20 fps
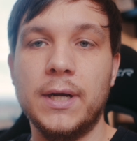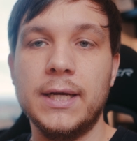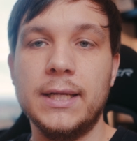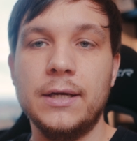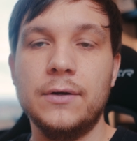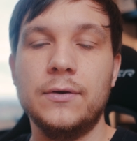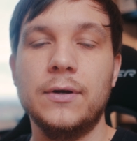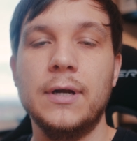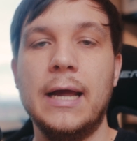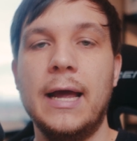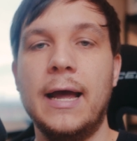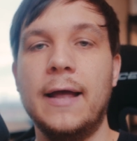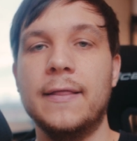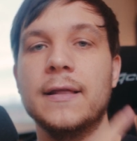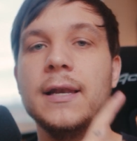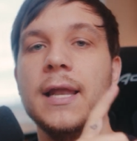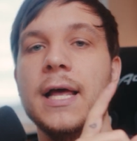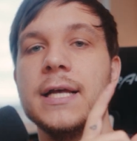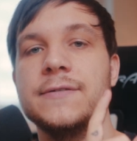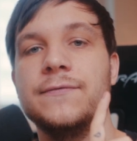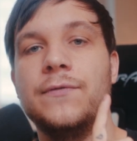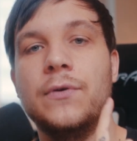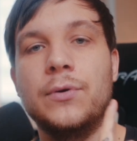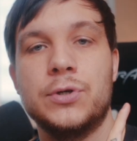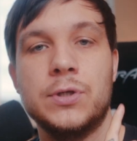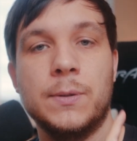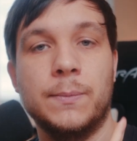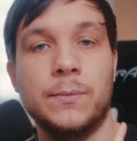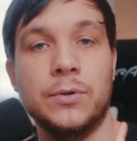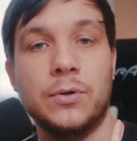right here and the
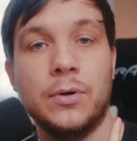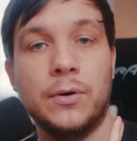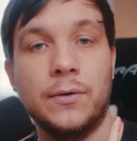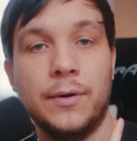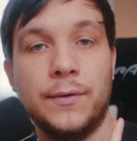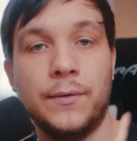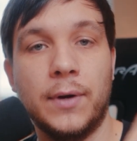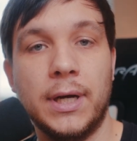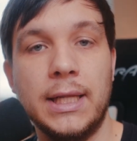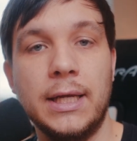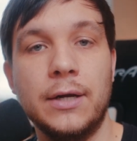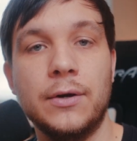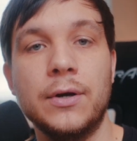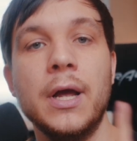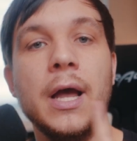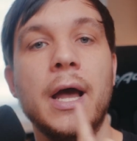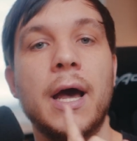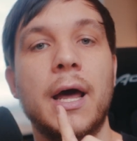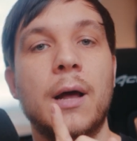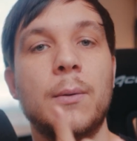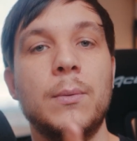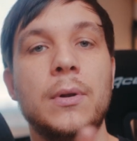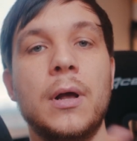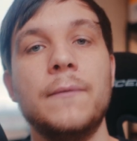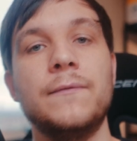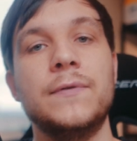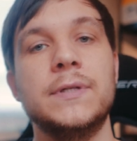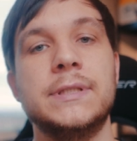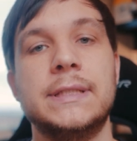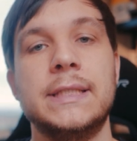last Photoshop tutorial right here, and I
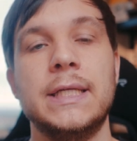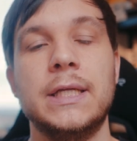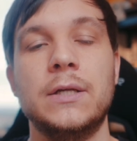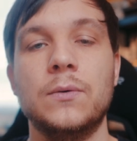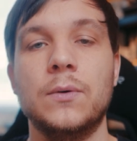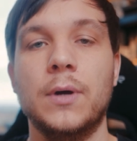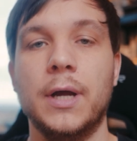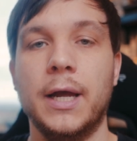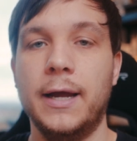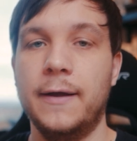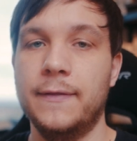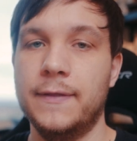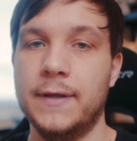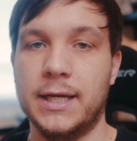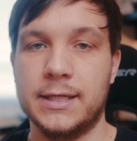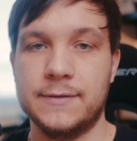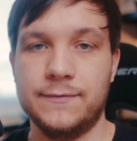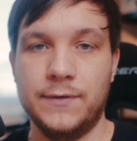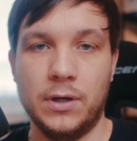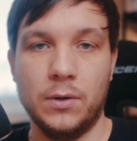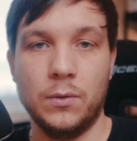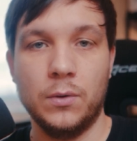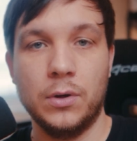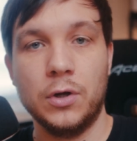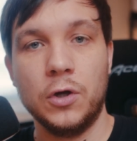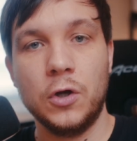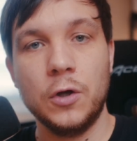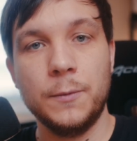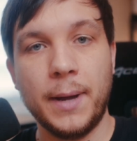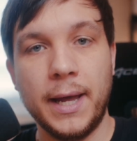will hopefully see you in the next
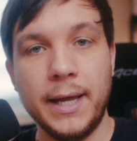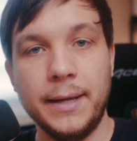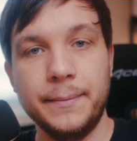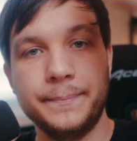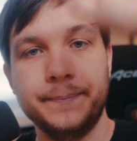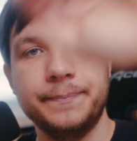video. Goodbye.